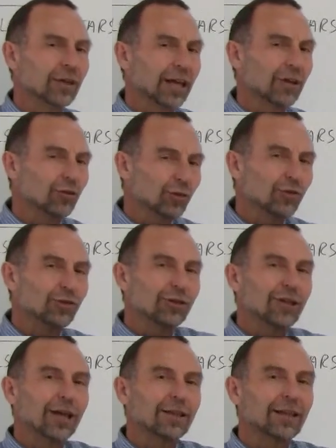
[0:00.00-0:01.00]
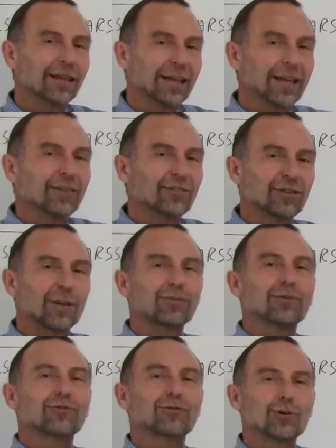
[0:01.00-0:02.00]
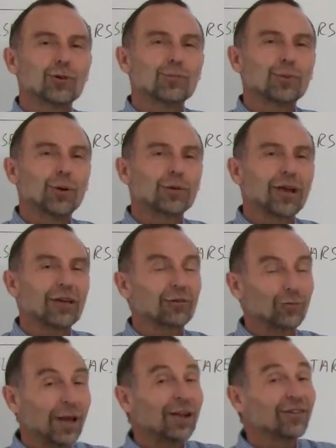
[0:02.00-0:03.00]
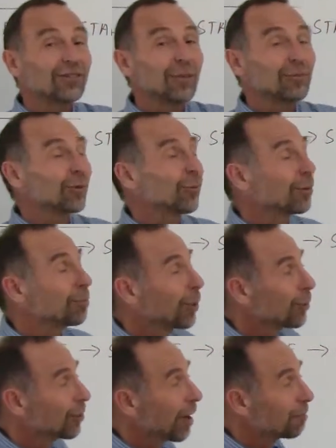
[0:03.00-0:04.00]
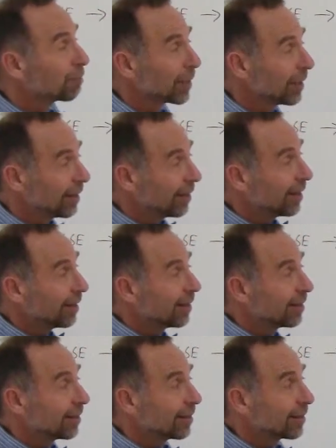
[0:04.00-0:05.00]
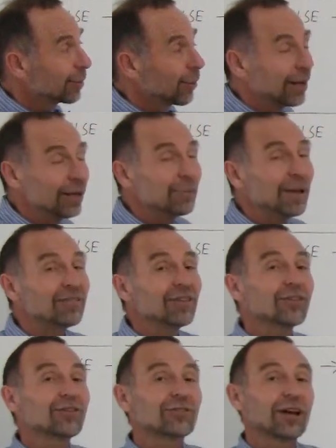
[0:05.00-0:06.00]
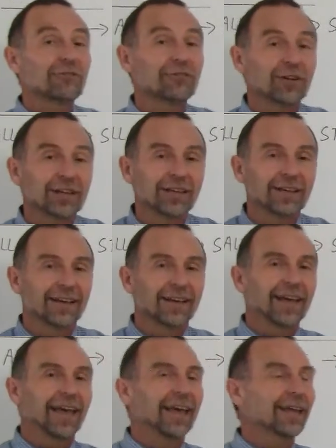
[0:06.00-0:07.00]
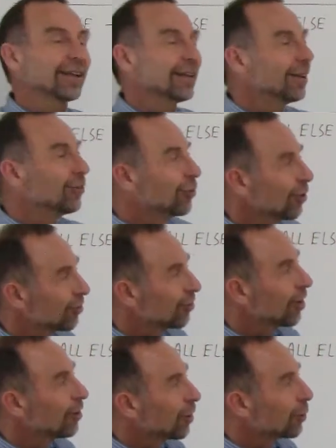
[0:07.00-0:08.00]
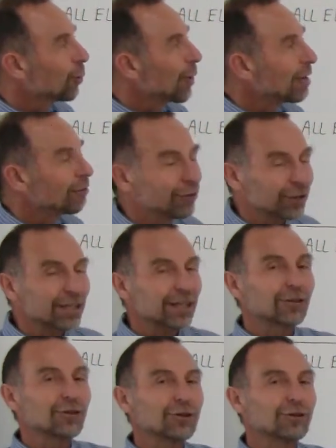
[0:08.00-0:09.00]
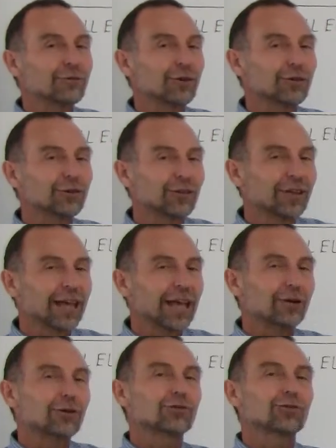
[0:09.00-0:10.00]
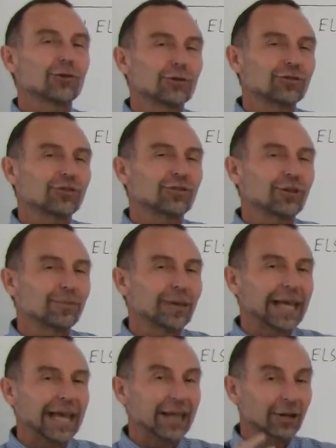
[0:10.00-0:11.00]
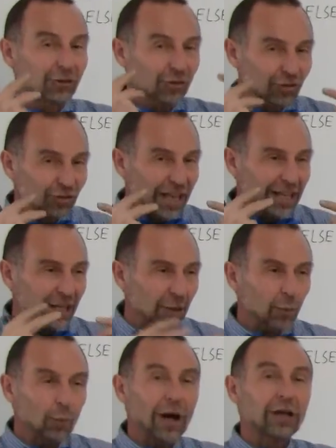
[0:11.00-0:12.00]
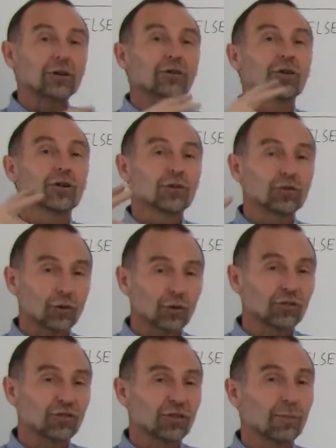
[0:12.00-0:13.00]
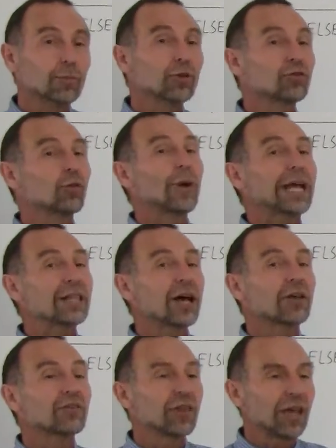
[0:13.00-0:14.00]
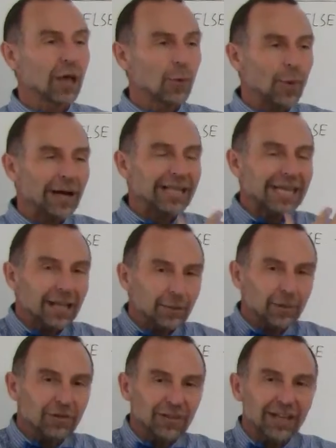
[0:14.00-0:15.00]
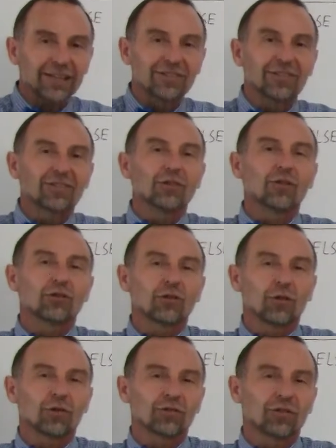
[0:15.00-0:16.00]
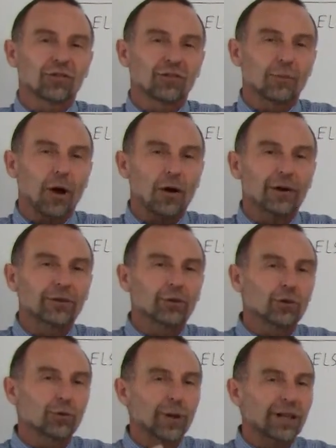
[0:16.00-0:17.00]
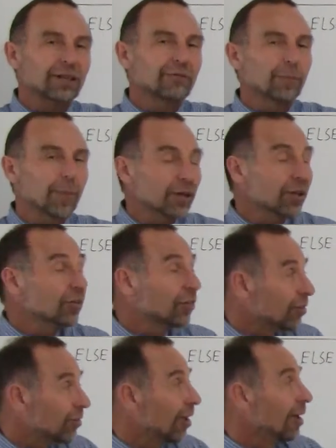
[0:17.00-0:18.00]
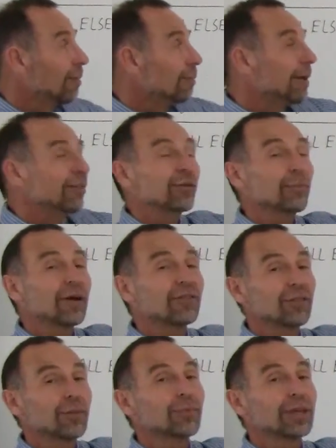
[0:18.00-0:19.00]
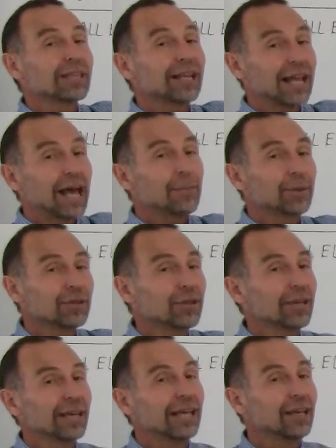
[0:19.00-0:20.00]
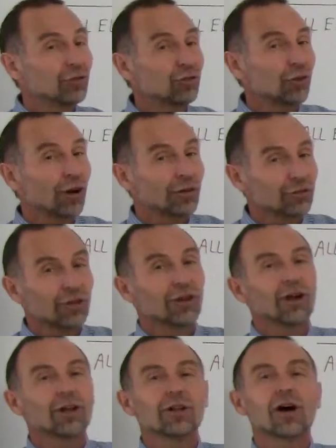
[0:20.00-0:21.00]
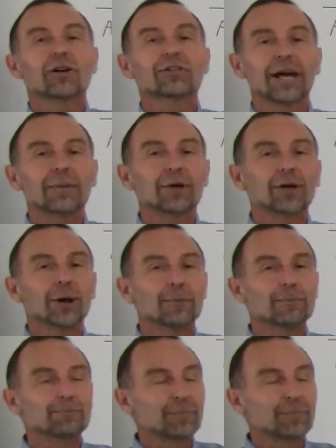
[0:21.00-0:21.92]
And it's usually done in steps of 2 protons rather than steps of 1 proton. Quite an amazing discovery, and just another way of looking at the universe and our solar system and understanding why our solar system looks the way it does and why the elements that exist in the solar system are in those relative abundances based upon something that happened in stars a long time ago.